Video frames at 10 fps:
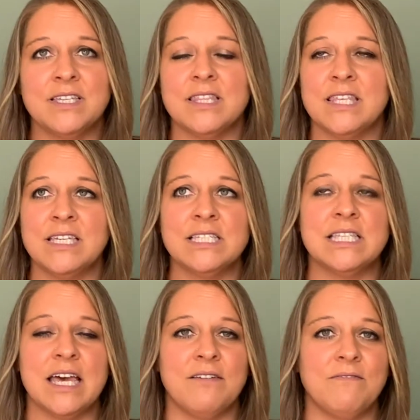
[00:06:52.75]
things
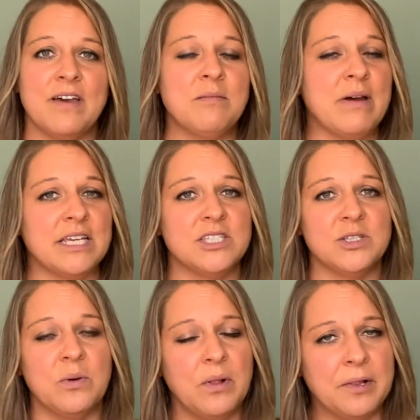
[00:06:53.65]
that fed my
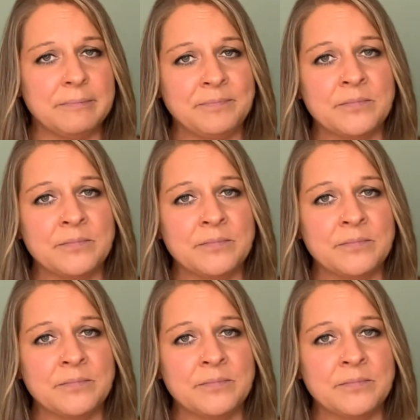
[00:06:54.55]
soul.